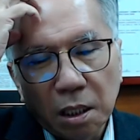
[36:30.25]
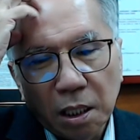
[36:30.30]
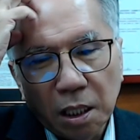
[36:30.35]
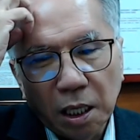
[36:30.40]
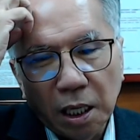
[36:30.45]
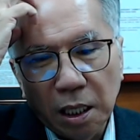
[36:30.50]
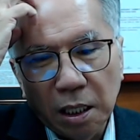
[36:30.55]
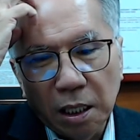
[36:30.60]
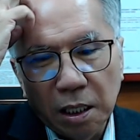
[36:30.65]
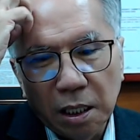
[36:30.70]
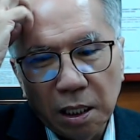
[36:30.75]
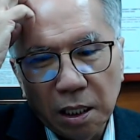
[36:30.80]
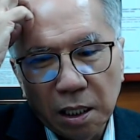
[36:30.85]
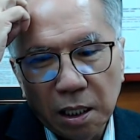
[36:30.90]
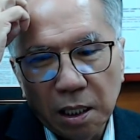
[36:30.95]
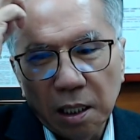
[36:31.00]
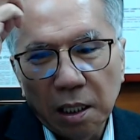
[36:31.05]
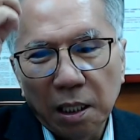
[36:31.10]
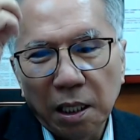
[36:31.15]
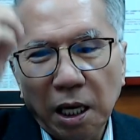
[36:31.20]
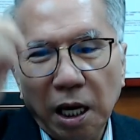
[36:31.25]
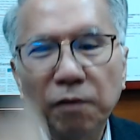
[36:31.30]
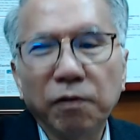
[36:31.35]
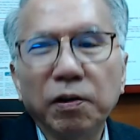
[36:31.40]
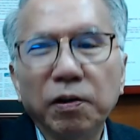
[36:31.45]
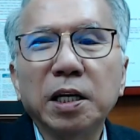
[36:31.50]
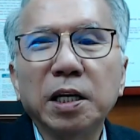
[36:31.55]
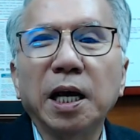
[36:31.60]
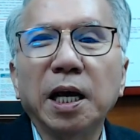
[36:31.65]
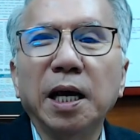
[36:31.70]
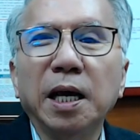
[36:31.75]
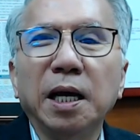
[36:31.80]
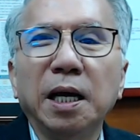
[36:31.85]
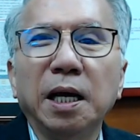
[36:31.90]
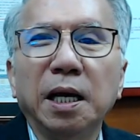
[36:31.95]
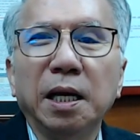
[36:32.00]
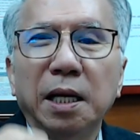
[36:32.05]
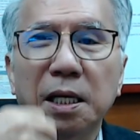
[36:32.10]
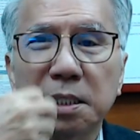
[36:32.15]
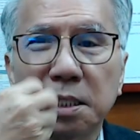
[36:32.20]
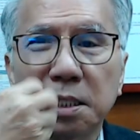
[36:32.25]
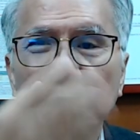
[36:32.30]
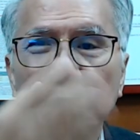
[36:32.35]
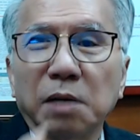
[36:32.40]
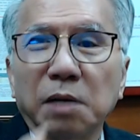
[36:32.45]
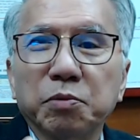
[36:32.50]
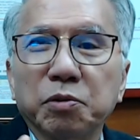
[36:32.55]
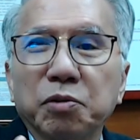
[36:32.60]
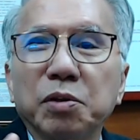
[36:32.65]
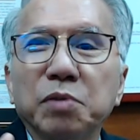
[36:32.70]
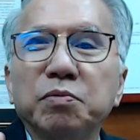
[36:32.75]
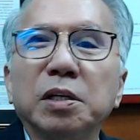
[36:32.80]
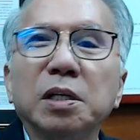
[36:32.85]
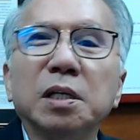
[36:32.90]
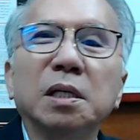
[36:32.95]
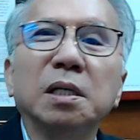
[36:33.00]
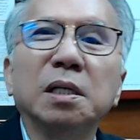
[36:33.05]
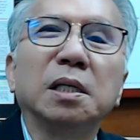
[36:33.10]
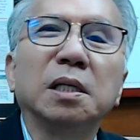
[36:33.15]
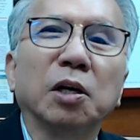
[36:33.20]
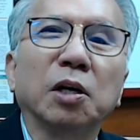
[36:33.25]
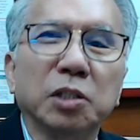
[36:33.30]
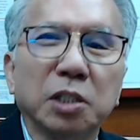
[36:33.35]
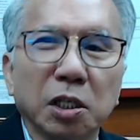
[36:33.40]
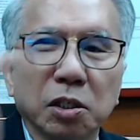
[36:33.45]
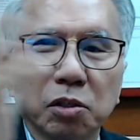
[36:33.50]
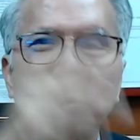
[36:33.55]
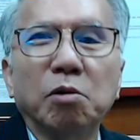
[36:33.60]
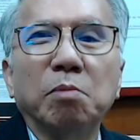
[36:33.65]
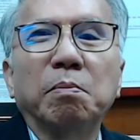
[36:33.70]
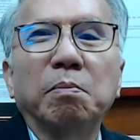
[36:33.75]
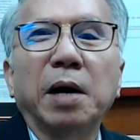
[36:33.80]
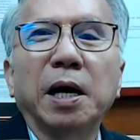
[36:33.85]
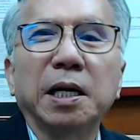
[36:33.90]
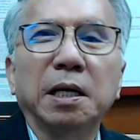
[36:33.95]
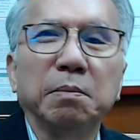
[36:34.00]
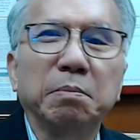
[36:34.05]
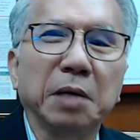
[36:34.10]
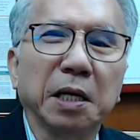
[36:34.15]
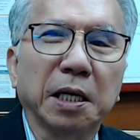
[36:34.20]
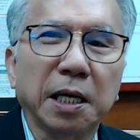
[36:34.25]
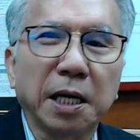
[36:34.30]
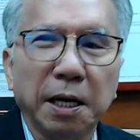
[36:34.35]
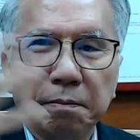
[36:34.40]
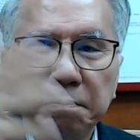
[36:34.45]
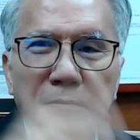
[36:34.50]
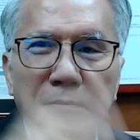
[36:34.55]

And every day there's a subscription, they just go and buy the big cap.